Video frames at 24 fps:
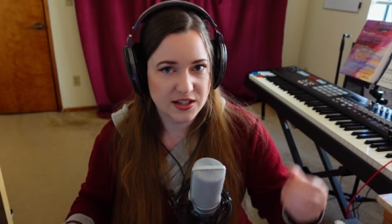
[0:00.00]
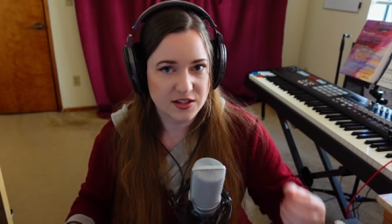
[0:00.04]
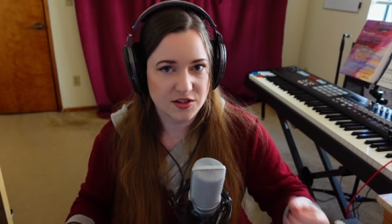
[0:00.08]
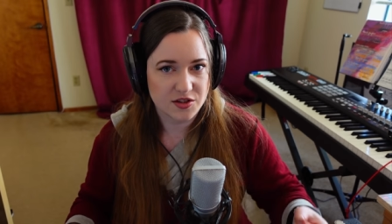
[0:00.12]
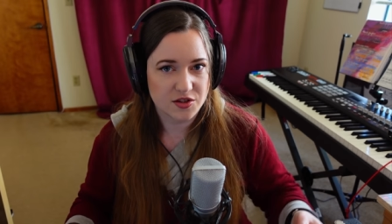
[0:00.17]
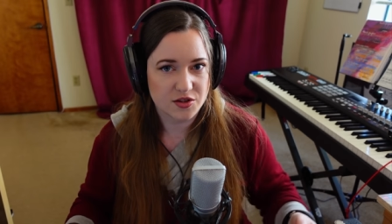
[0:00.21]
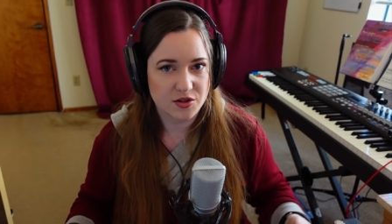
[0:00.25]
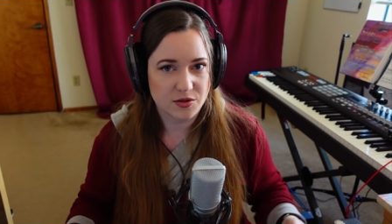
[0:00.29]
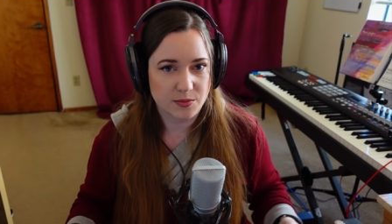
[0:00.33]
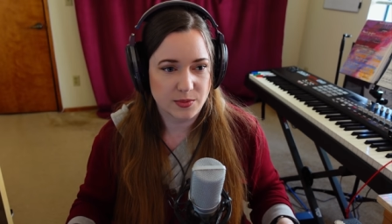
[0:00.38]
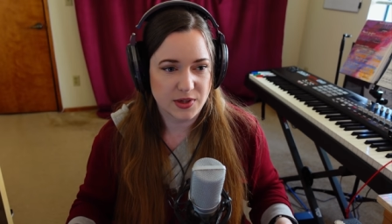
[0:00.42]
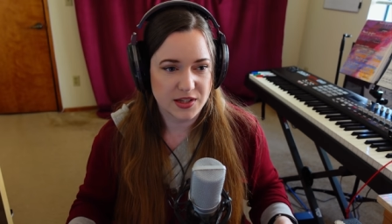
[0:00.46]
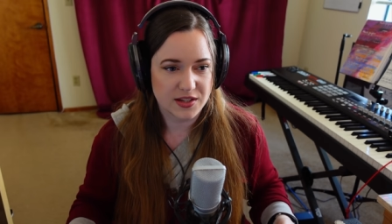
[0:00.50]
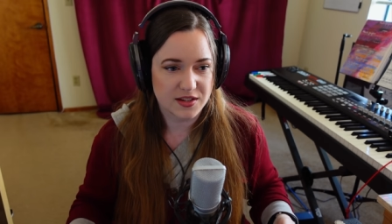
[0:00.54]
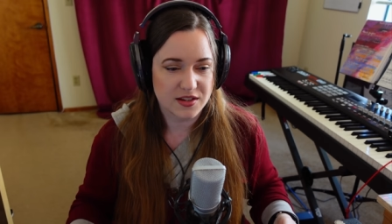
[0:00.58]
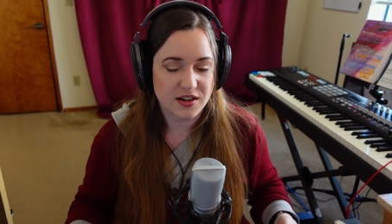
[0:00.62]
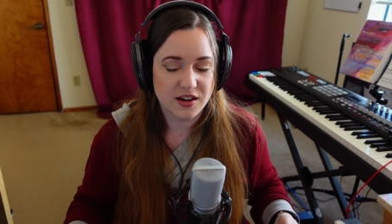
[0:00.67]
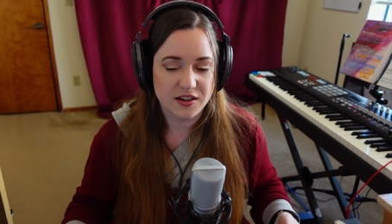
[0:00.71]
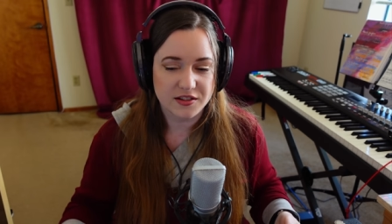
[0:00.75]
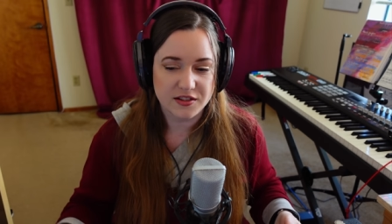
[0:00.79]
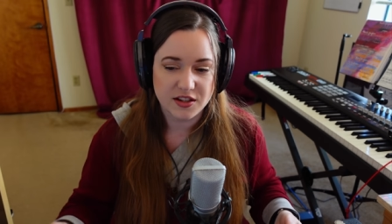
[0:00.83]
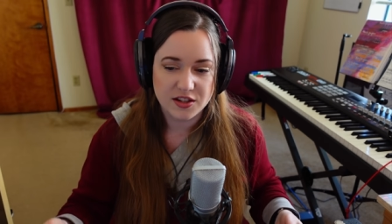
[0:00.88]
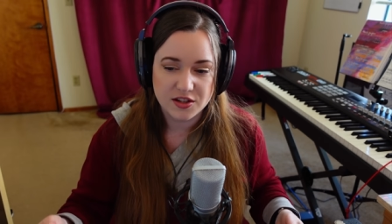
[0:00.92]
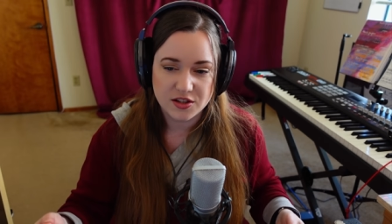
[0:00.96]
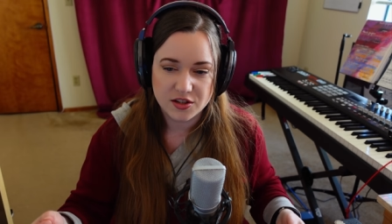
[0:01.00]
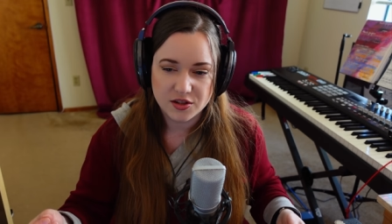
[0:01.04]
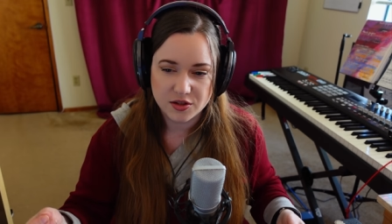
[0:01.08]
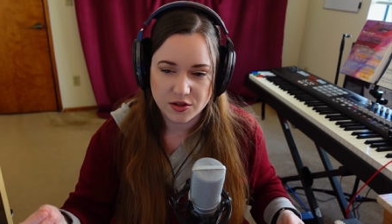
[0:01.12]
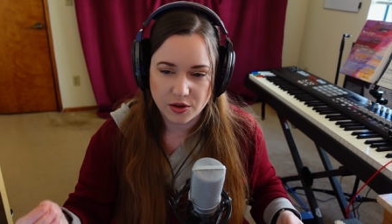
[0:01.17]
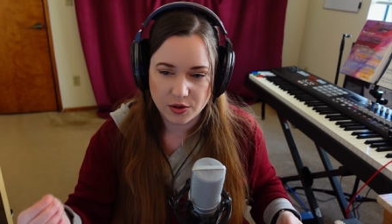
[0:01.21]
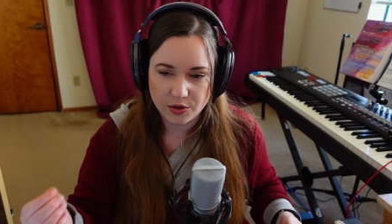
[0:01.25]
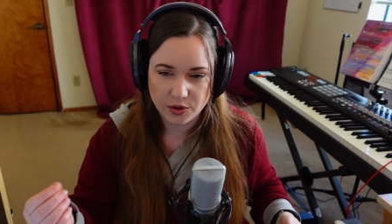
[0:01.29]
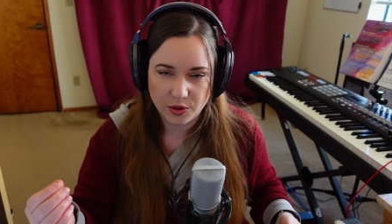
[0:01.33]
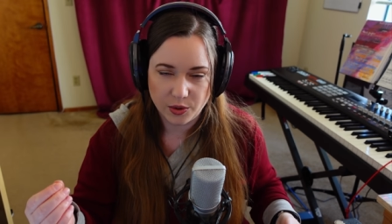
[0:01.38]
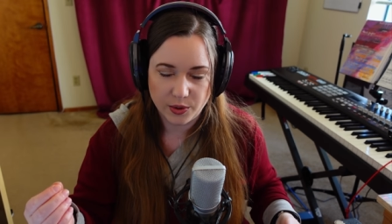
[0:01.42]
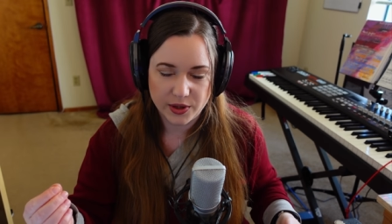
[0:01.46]
instruments? Are there
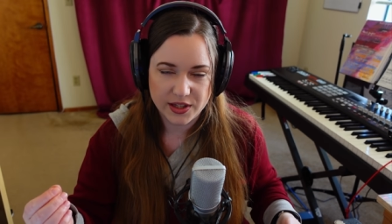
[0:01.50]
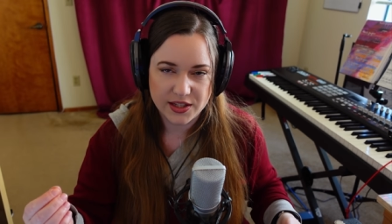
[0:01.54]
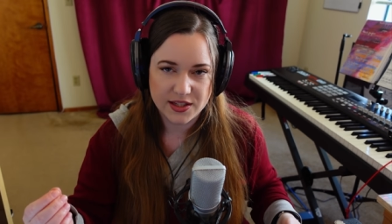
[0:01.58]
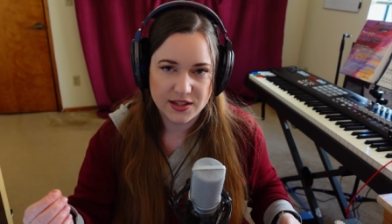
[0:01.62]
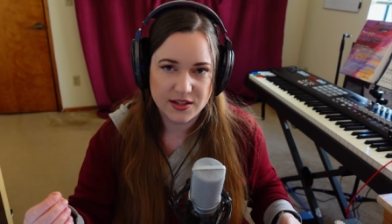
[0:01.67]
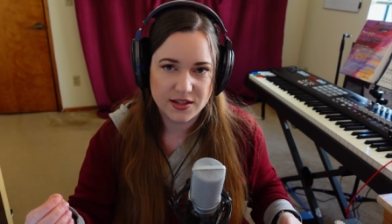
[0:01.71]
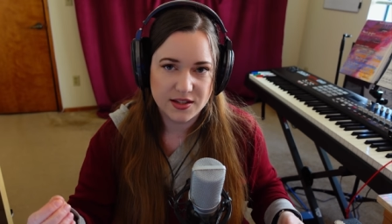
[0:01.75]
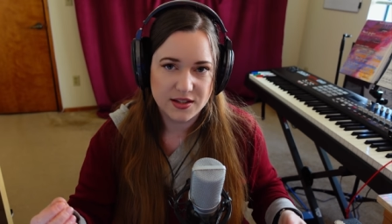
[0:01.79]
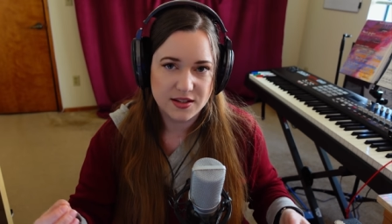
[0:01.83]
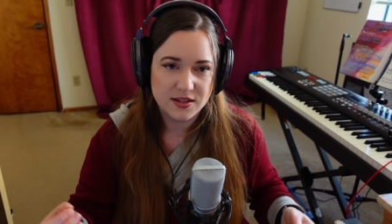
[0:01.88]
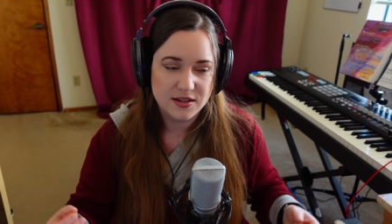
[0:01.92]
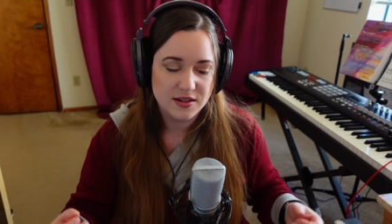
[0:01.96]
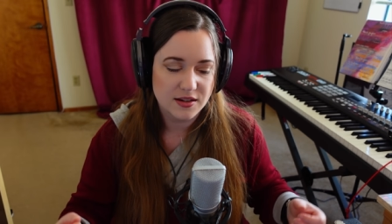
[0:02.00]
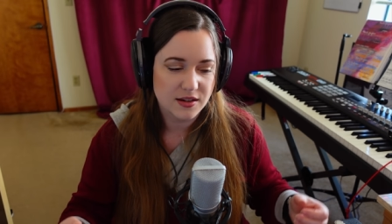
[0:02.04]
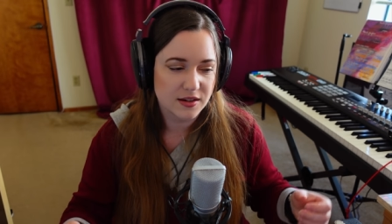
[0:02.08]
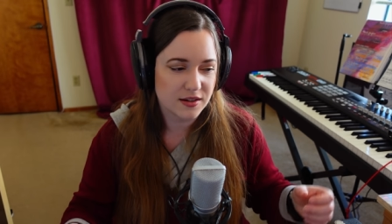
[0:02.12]
soloists?